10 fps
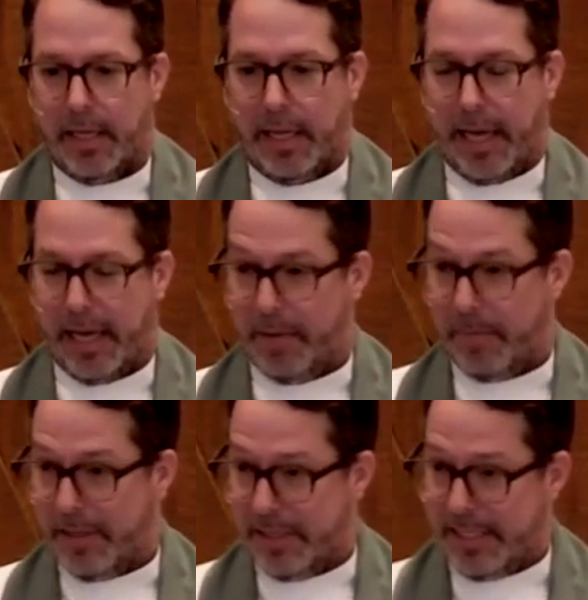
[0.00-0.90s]
And her
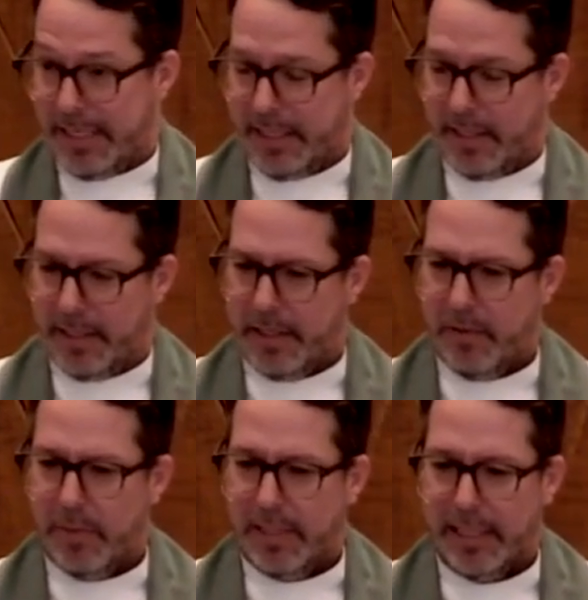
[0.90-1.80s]
mother said, you know,
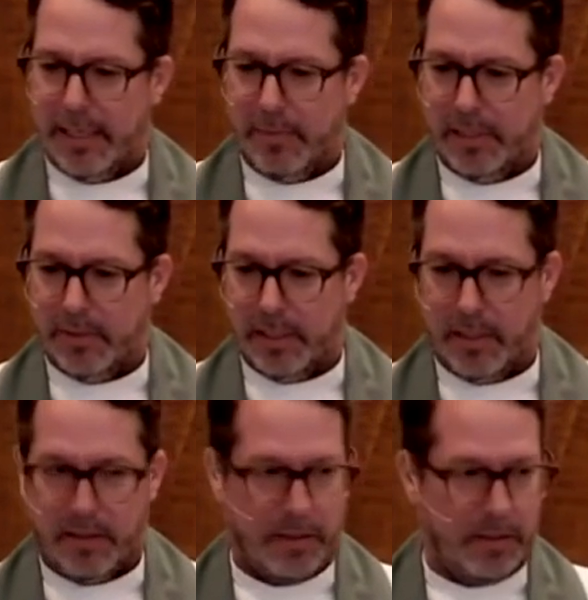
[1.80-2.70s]
one time when she was a
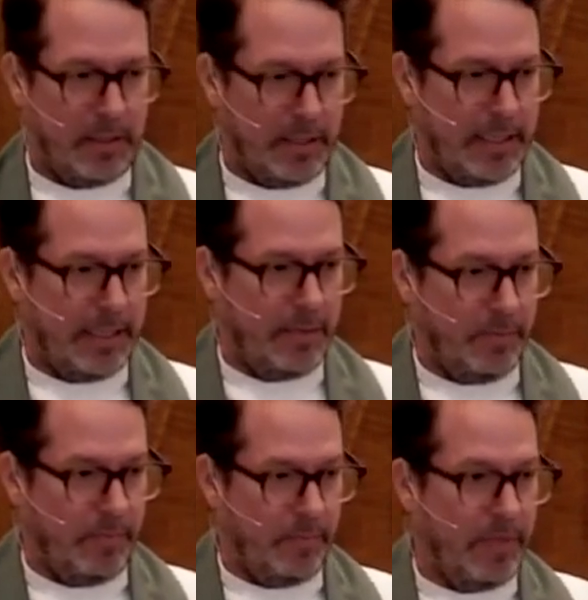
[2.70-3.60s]
little girl,
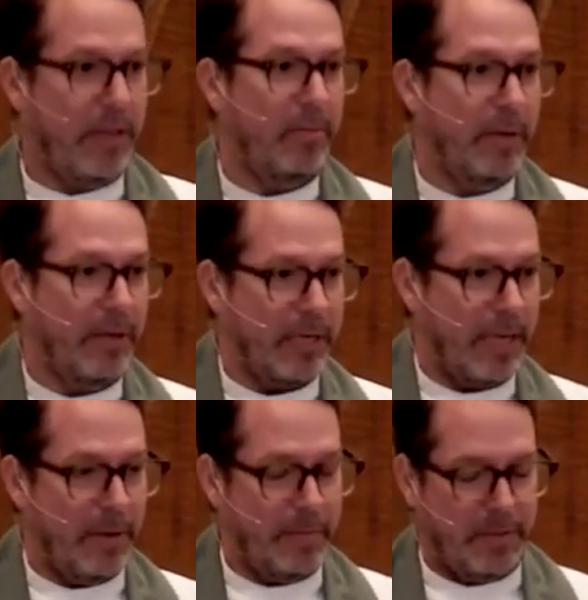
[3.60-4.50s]
another mother
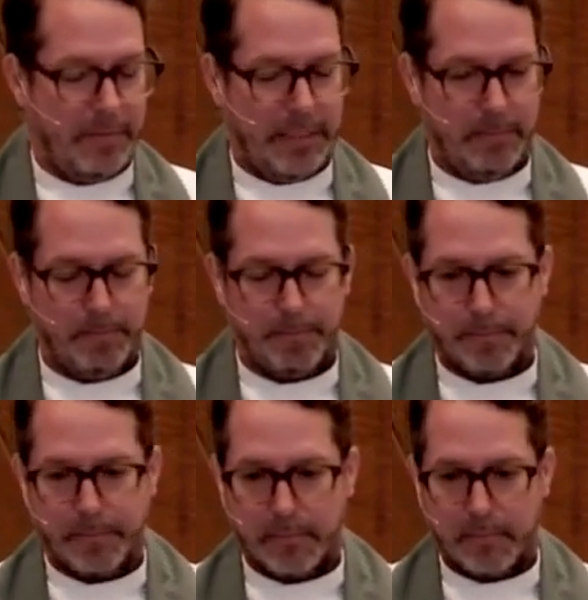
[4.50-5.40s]
came up to me,
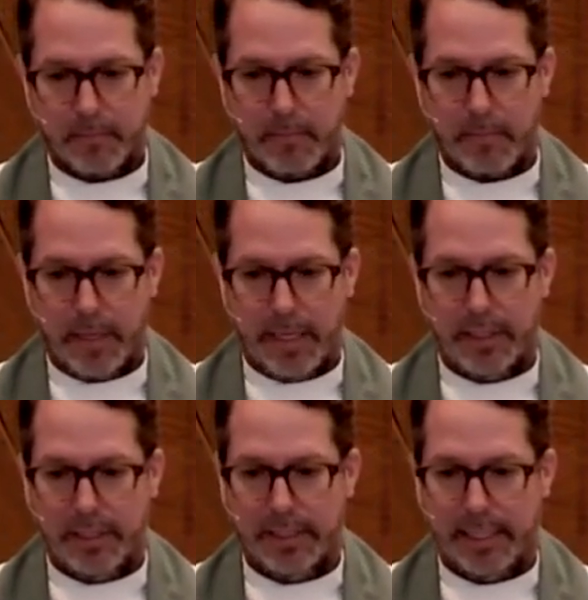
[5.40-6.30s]
and
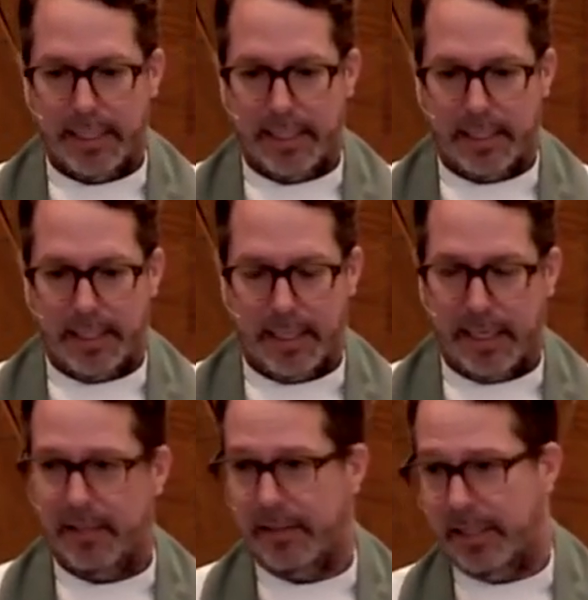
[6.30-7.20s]
she said, I
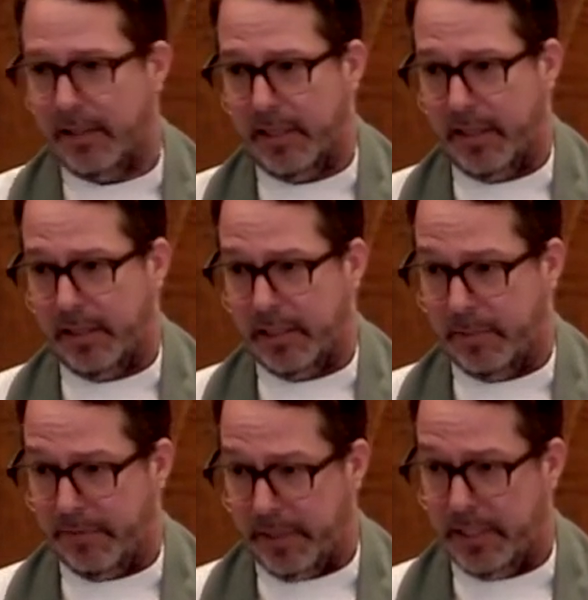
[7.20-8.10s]
don't think our daughters can be
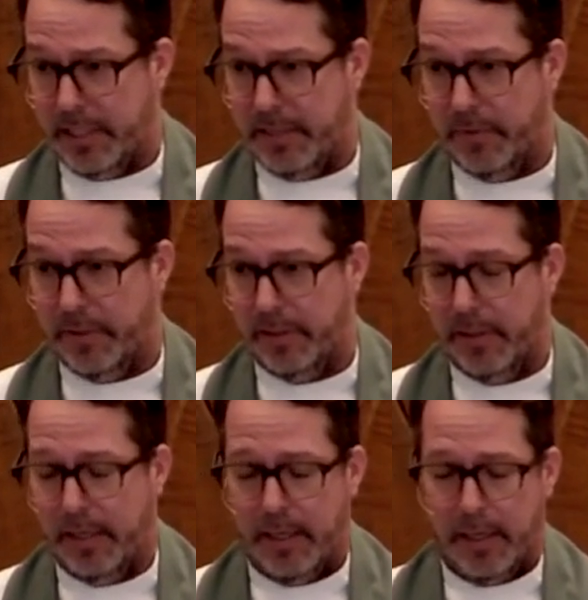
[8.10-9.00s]
friends anymore.
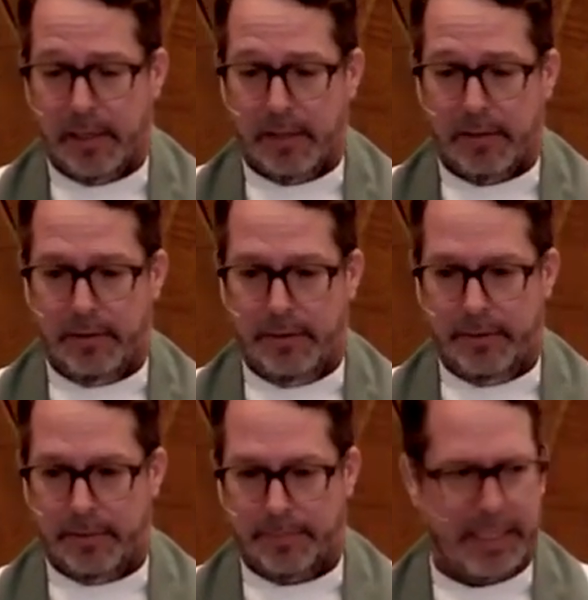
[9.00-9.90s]

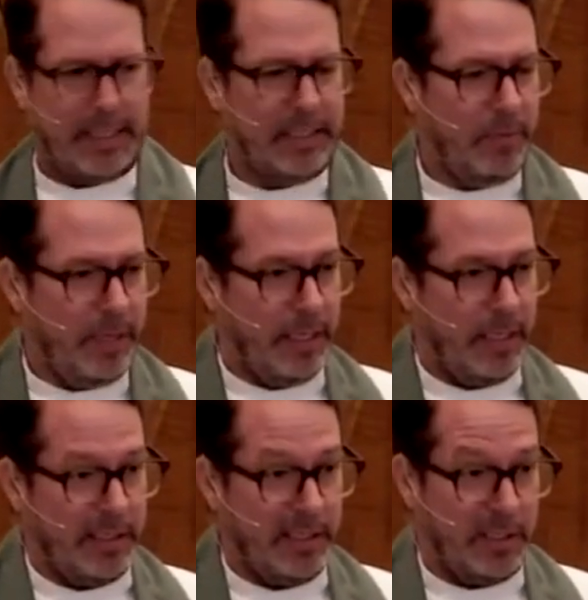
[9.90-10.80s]
And I said, why not?
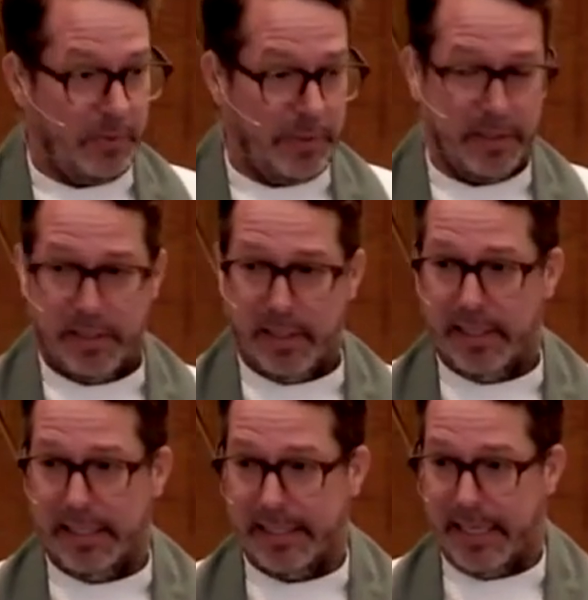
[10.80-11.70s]
And she says, well, your daughter
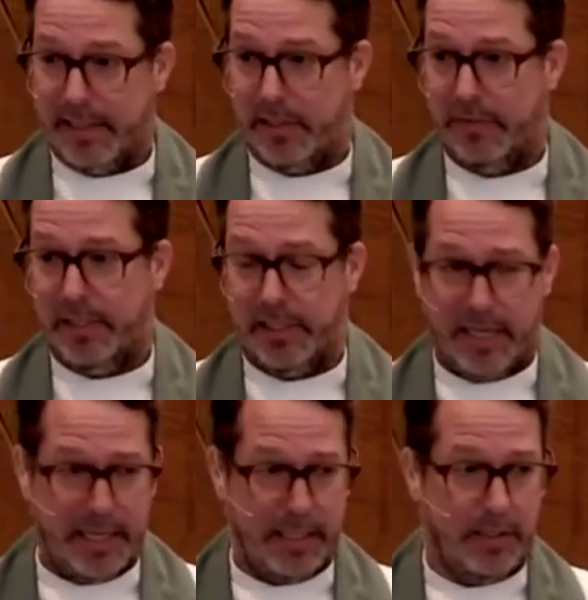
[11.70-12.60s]
has cancer, and if she
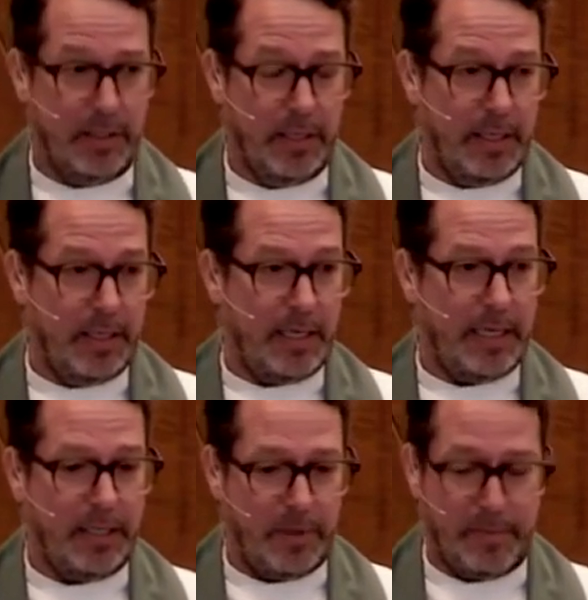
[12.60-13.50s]
dies, I
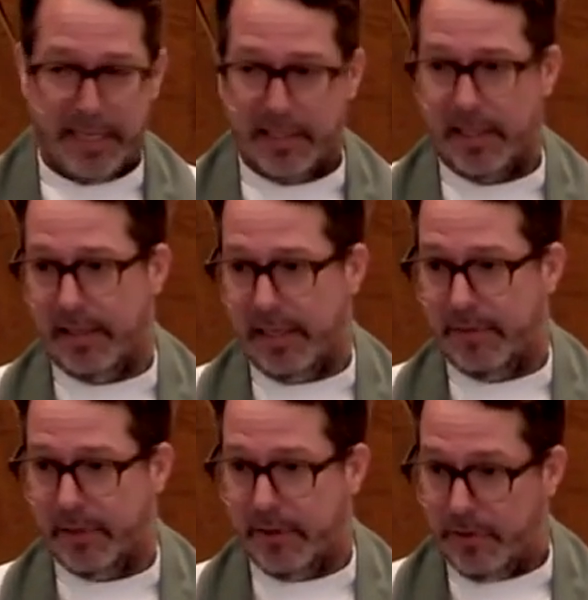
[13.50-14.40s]
don't want my daughter to have
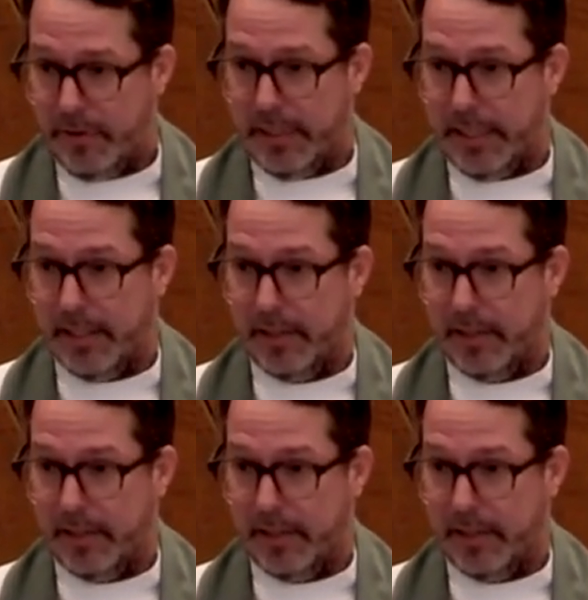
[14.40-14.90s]
to go through that.